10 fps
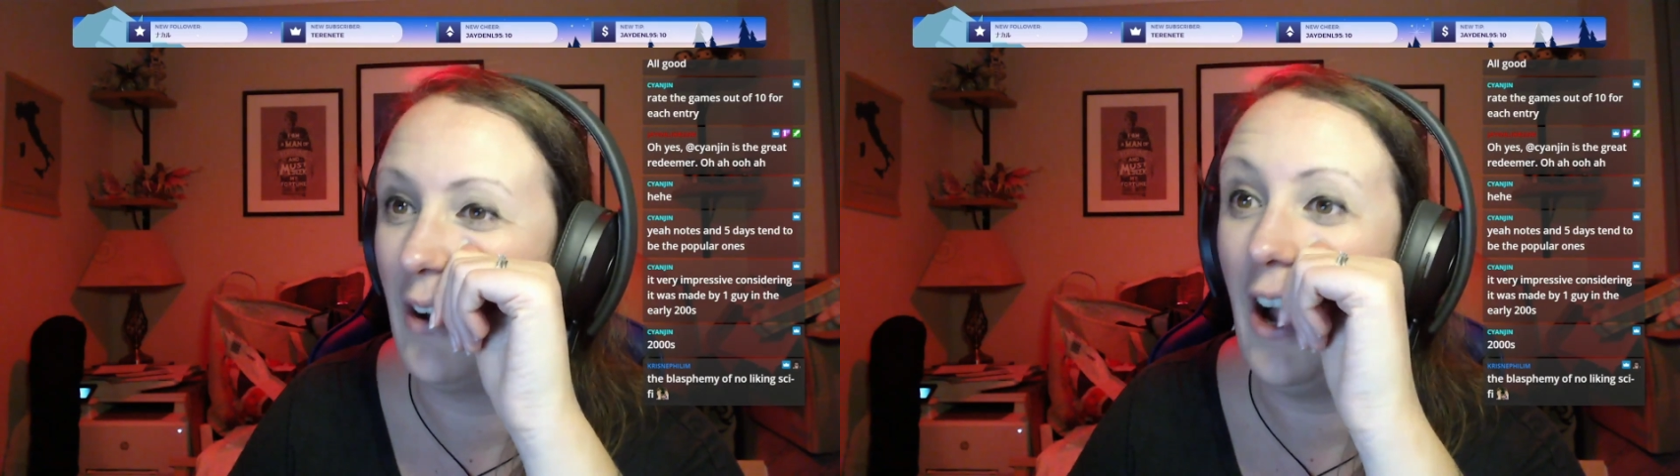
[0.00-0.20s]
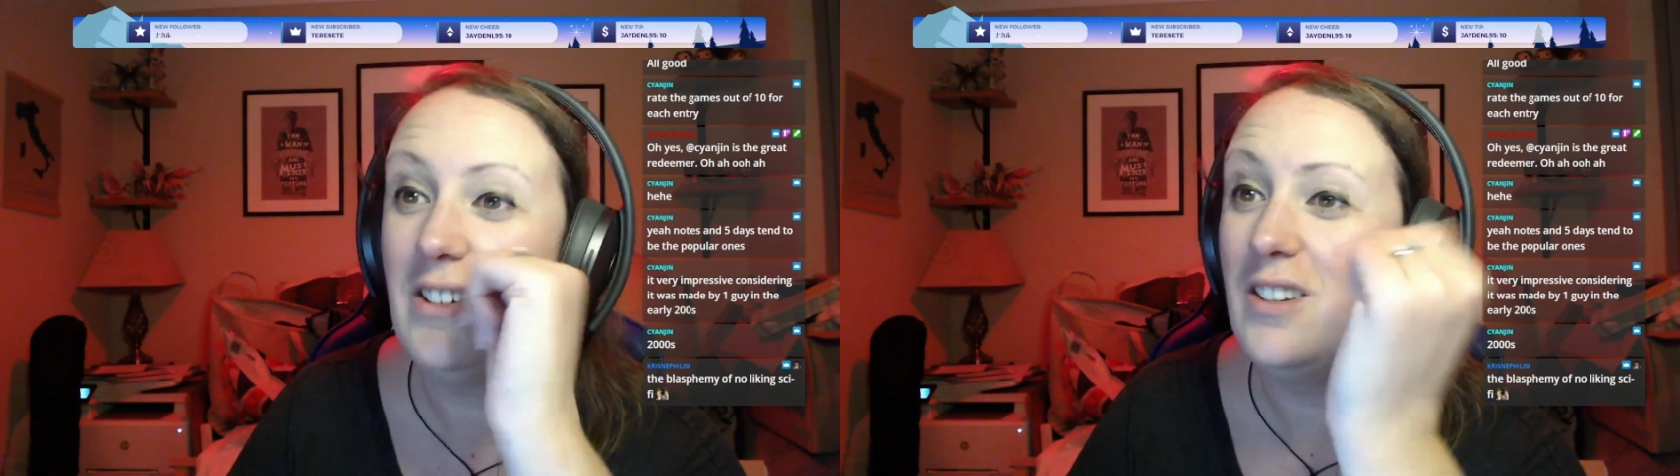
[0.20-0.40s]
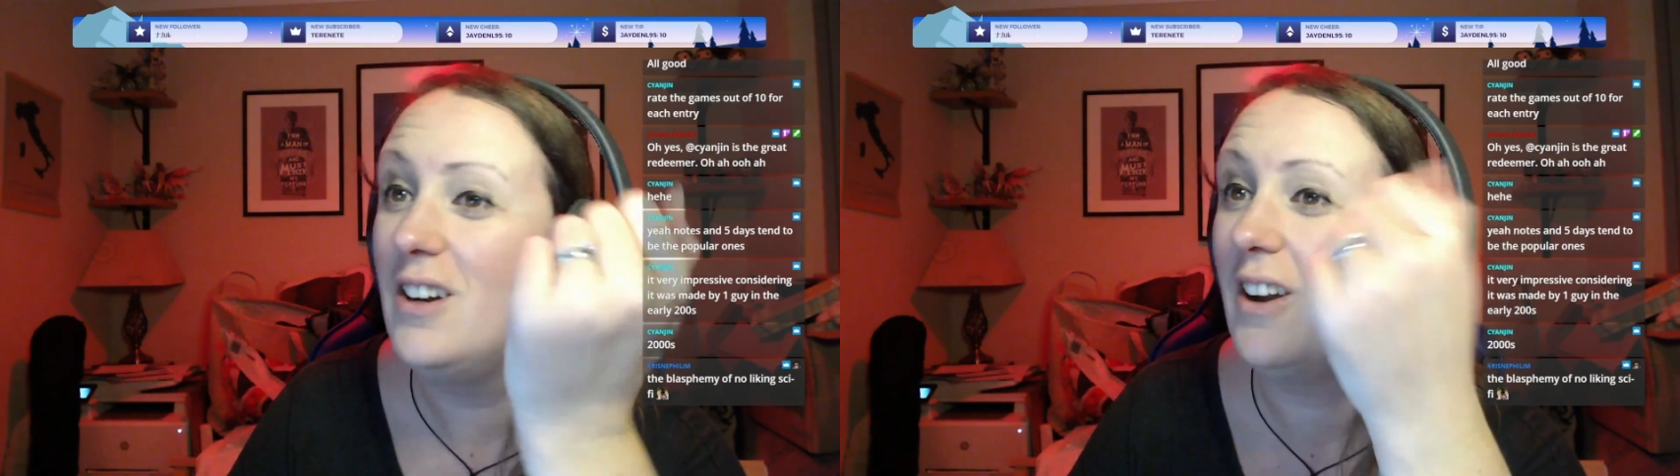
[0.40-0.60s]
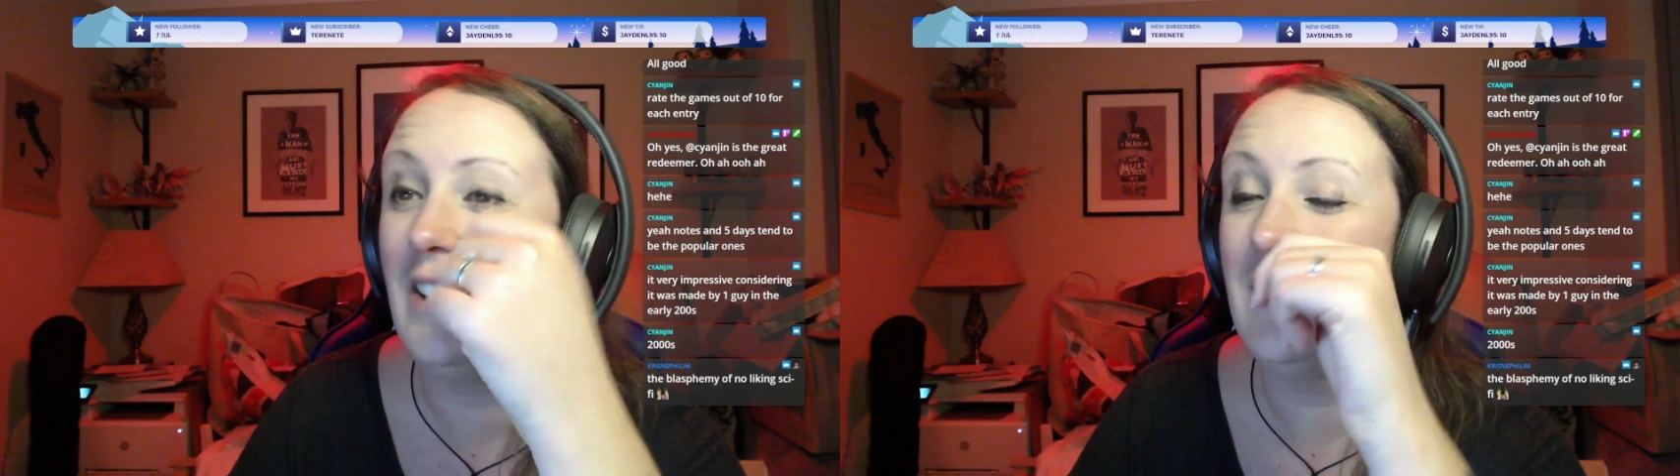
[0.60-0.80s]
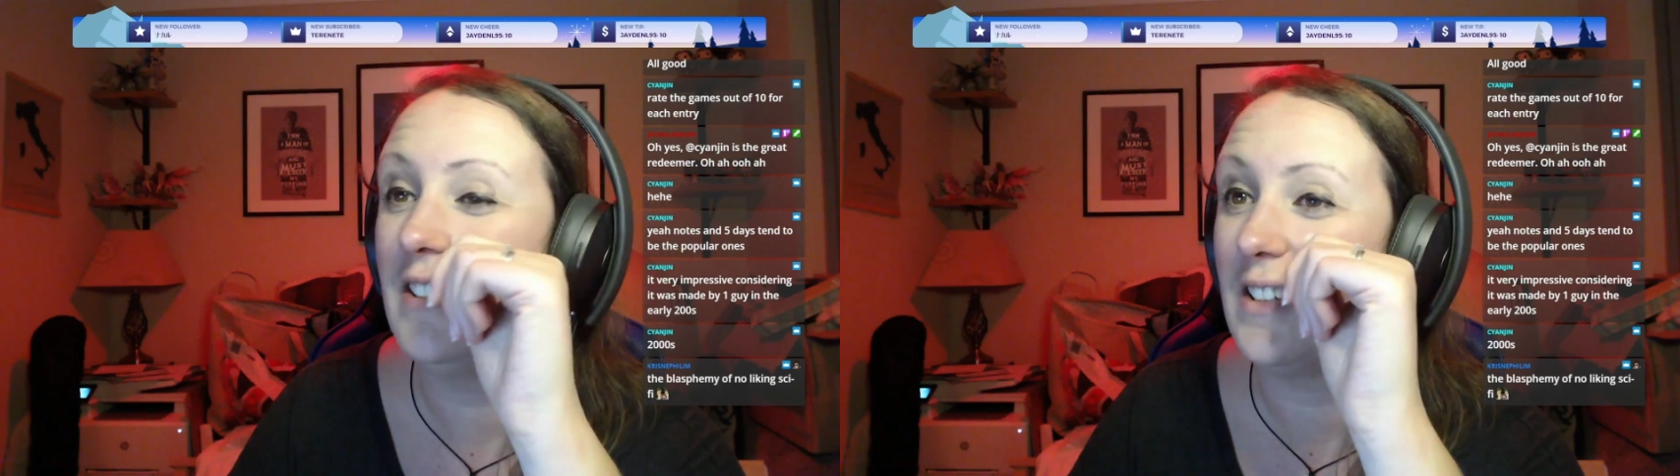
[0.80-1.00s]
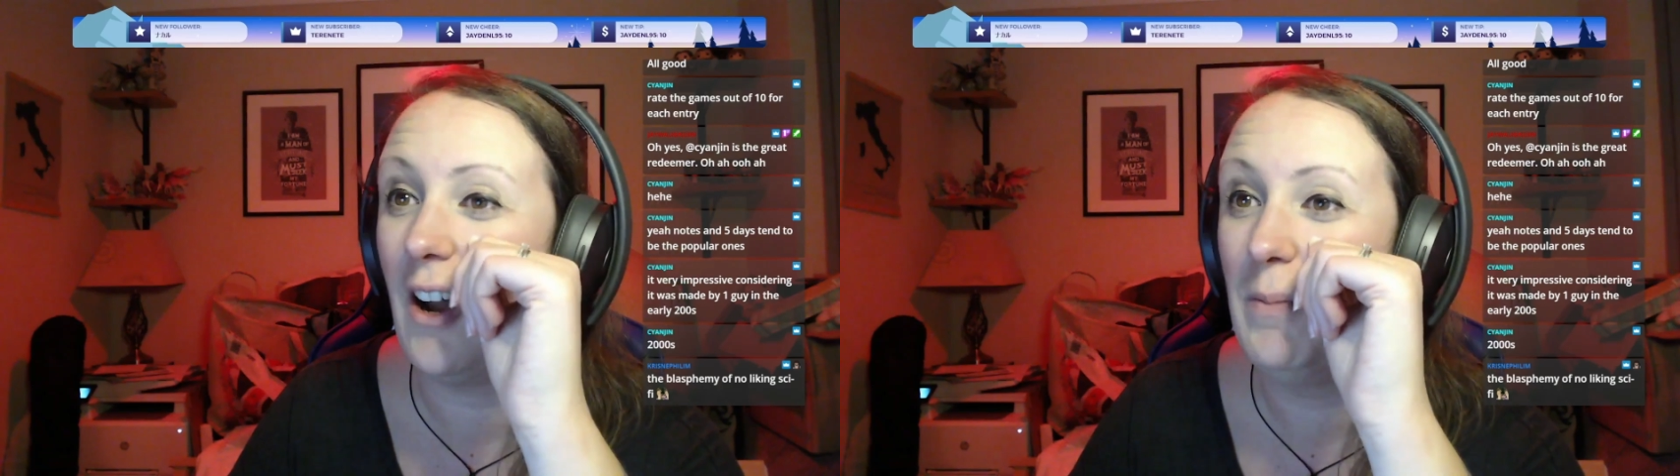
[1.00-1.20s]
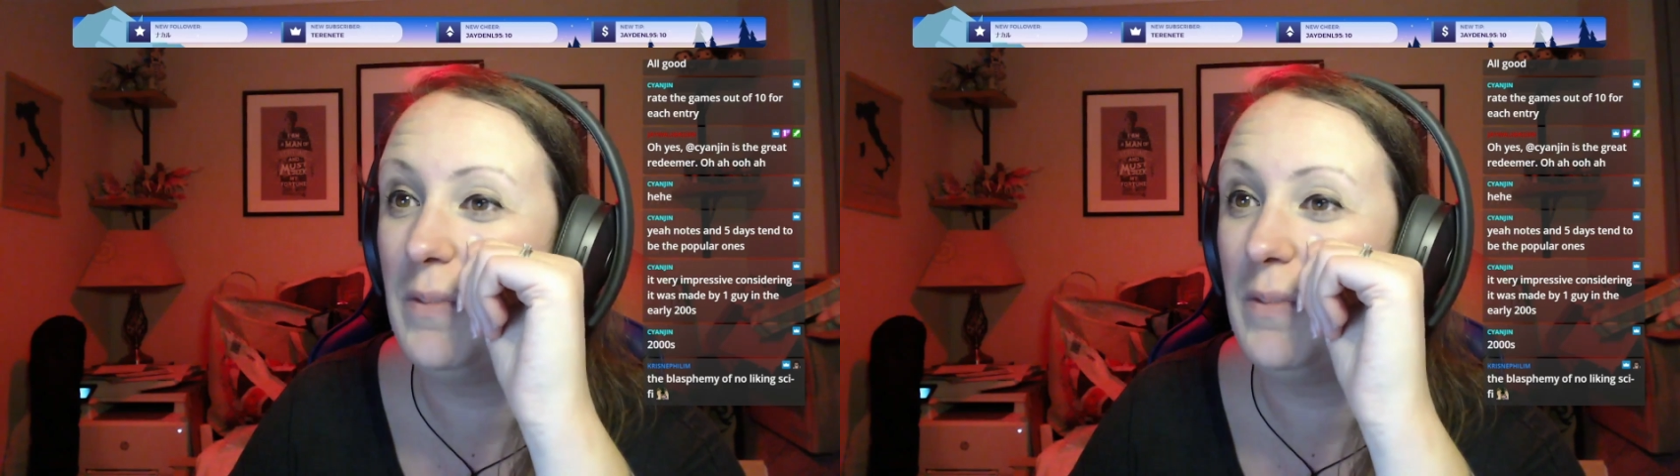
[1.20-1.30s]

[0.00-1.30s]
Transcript: I don't know. It's just I'm